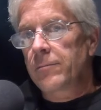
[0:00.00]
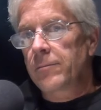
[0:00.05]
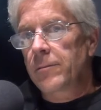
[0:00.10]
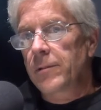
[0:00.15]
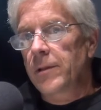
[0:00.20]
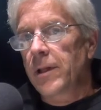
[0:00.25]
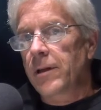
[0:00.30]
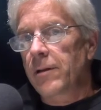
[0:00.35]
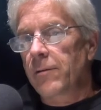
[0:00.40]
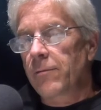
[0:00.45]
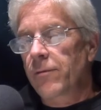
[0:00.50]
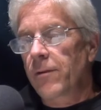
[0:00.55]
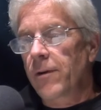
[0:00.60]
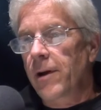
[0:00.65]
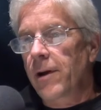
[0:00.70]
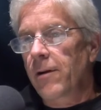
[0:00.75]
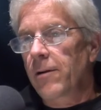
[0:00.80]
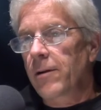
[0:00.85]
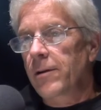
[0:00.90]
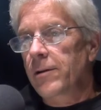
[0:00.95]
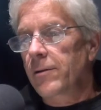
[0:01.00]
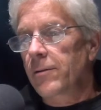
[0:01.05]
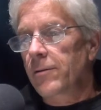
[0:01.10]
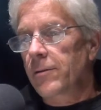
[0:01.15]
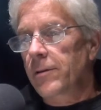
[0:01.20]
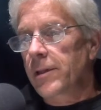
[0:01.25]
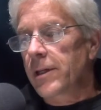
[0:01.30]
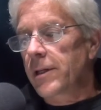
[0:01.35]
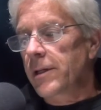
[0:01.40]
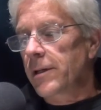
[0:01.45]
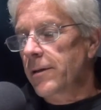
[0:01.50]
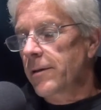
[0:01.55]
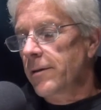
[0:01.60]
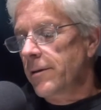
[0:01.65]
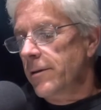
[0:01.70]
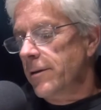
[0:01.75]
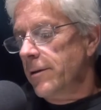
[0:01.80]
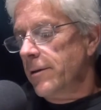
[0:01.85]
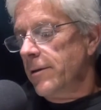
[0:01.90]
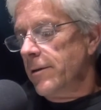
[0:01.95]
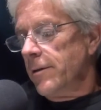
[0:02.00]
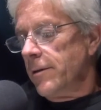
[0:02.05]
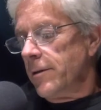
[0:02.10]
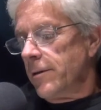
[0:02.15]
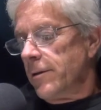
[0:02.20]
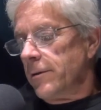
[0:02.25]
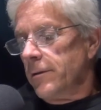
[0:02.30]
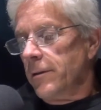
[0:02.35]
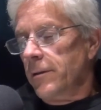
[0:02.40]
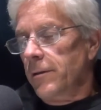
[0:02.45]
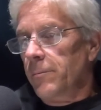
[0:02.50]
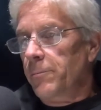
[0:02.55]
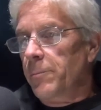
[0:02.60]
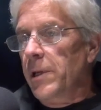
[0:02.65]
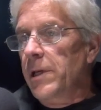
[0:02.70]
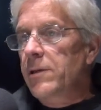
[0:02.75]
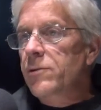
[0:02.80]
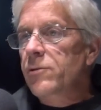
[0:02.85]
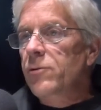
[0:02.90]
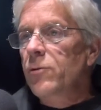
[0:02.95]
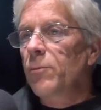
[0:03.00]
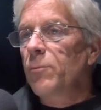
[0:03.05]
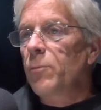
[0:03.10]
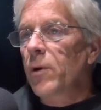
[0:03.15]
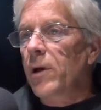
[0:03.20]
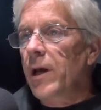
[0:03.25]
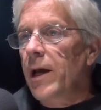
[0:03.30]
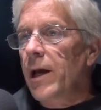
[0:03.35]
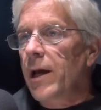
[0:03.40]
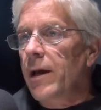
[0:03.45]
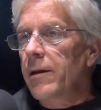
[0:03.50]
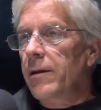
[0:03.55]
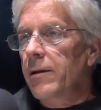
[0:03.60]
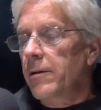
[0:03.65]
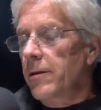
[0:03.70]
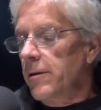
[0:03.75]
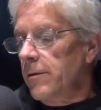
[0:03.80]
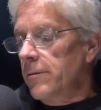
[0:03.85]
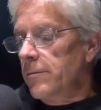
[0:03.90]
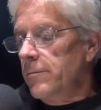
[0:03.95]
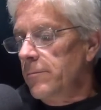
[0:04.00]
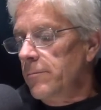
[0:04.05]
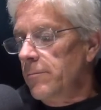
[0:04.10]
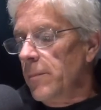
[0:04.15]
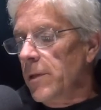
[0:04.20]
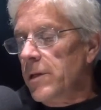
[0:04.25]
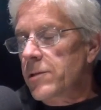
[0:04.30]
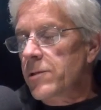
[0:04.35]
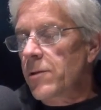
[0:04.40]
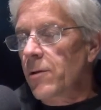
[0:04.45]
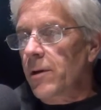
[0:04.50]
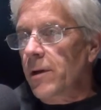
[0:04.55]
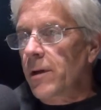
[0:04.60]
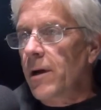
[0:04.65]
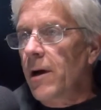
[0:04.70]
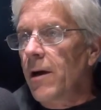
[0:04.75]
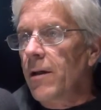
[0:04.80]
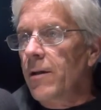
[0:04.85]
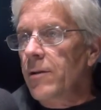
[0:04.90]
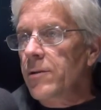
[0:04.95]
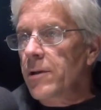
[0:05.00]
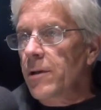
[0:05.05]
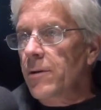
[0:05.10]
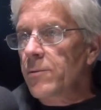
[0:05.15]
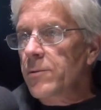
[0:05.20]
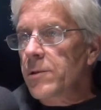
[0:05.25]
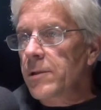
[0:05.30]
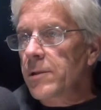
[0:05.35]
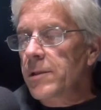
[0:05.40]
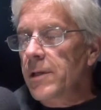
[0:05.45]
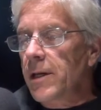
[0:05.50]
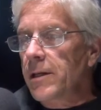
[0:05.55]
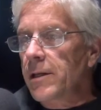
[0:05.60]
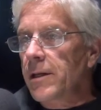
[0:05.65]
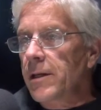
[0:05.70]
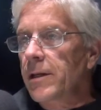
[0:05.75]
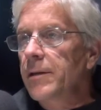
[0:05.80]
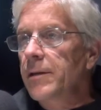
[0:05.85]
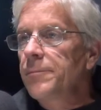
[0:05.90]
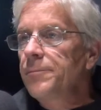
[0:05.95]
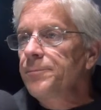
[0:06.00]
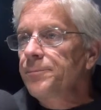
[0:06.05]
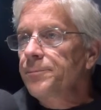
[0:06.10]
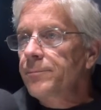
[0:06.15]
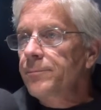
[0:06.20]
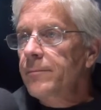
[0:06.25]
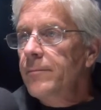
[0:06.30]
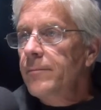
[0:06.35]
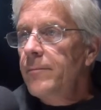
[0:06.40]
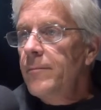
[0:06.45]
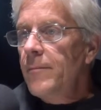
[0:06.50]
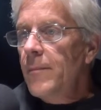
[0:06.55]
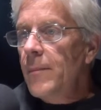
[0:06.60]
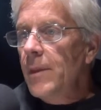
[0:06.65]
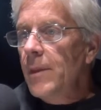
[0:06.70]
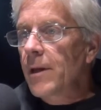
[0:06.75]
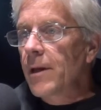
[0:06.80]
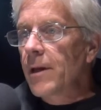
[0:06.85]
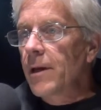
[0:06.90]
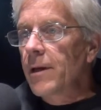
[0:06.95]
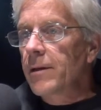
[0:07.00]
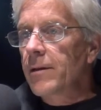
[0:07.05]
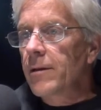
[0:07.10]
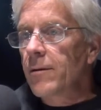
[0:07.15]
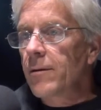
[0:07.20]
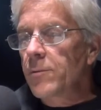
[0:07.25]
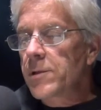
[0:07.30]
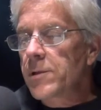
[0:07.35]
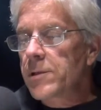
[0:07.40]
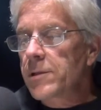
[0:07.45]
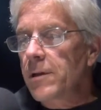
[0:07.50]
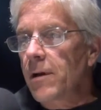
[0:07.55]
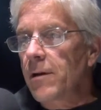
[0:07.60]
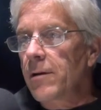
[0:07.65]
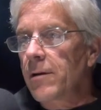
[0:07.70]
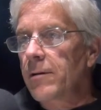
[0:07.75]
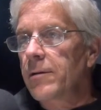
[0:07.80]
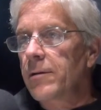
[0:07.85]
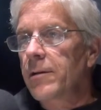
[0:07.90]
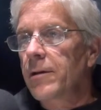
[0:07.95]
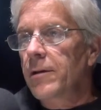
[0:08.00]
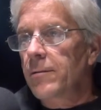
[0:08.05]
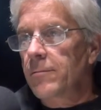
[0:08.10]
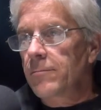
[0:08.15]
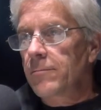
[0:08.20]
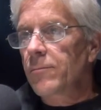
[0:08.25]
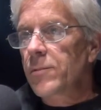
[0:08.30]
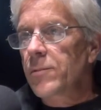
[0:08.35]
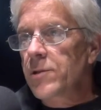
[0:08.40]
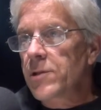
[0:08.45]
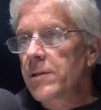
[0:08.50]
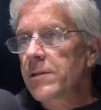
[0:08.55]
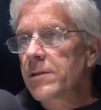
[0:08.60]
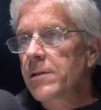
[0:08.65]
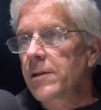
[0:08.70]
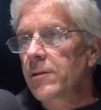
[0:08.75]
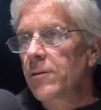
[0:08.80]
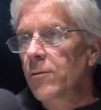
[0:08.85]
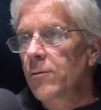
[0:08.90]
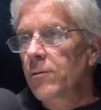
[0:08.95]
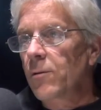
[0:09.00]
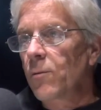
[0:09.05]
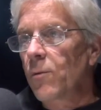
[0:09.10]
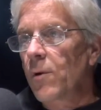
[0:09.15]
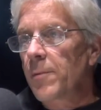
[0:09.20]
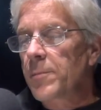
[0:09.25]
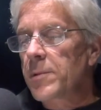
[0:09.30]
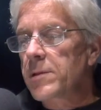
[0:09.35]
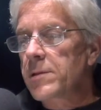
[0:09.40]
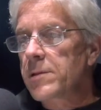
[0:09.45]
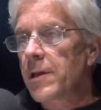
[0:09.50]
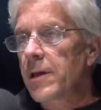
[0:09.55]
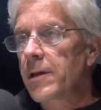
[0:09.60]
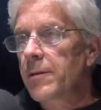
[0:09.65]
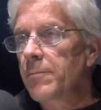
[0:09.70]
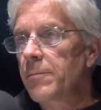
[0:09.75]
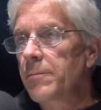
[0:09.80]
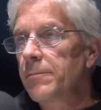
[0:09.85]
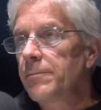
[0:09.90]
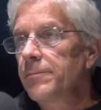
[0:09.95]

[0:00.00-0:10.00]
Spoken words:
lit a fire under the little peace group we had at a Minnesota college I was attending. And we started resisting nuclear weapons then.